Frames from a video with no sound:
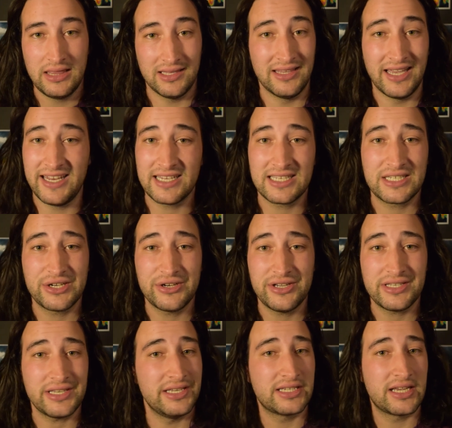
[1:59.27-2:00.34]
The latest
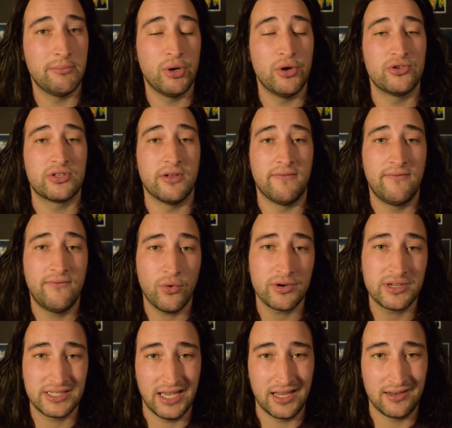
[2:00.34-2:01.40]
series is composed of
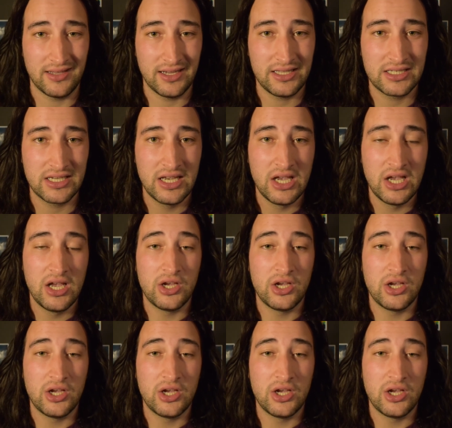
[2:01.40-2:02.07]
4 satellites.